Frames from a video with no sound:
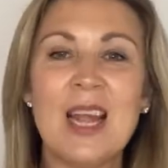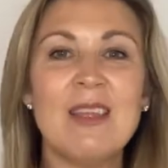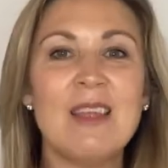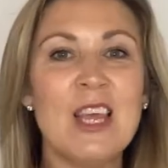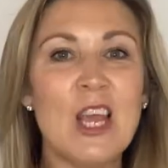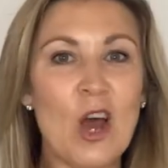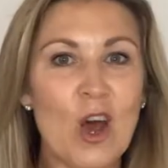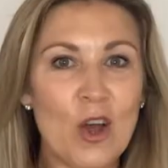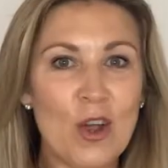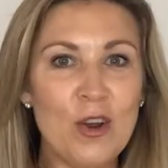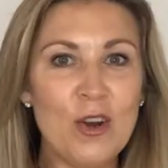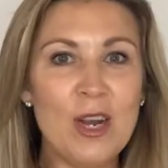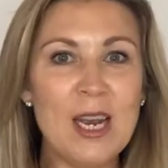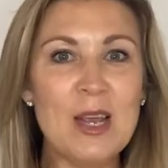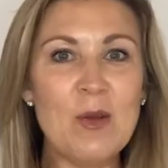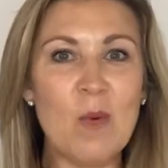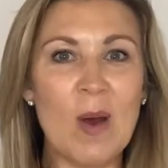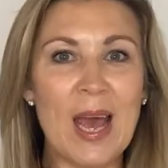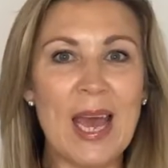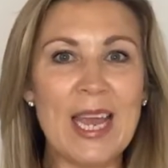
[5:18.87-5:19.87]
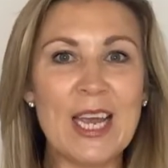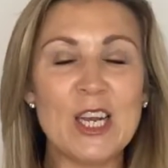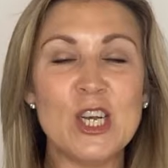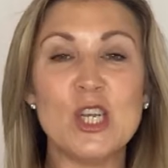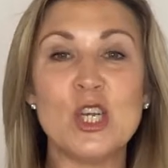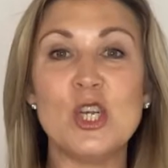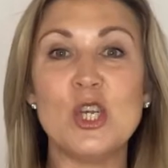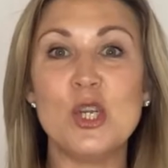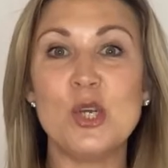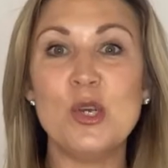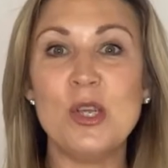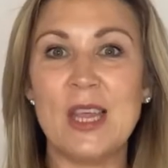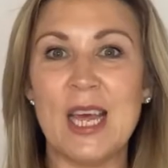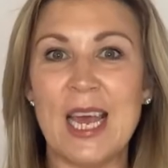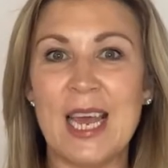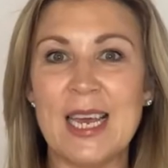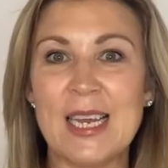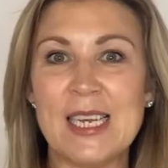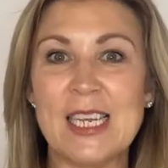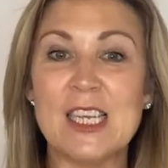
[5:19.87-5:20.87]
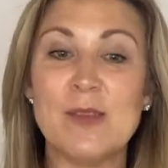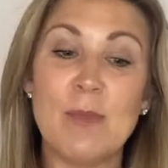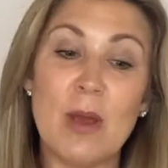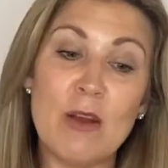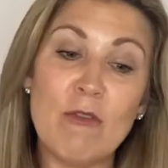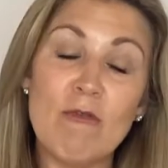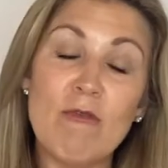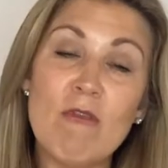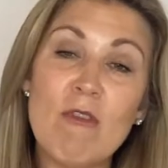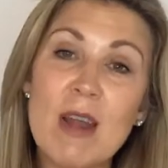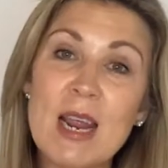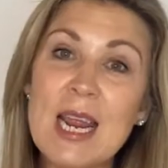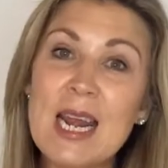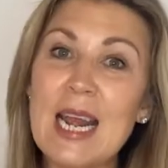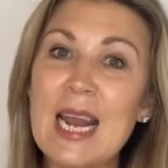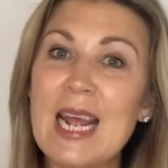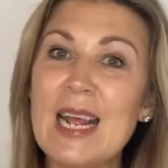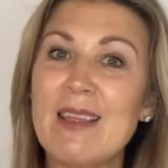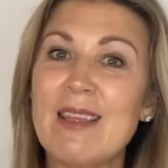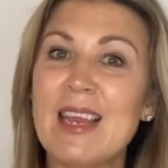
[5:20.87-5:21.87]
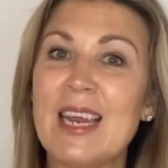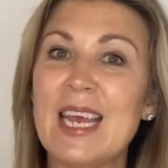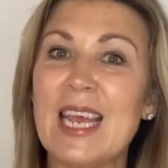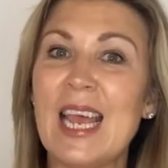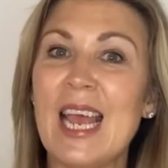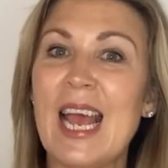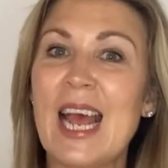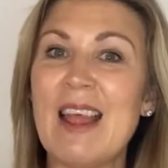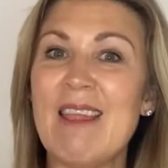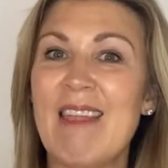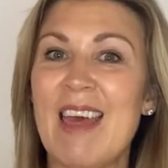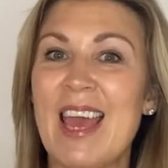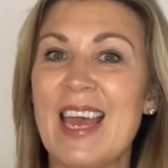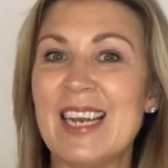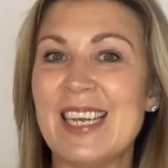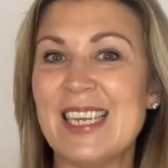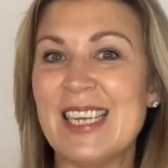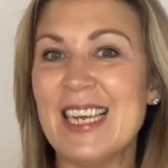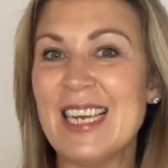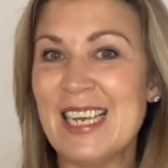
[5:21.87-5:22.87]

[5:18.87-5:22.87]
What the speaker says: The only way to do that is by re-lengthening that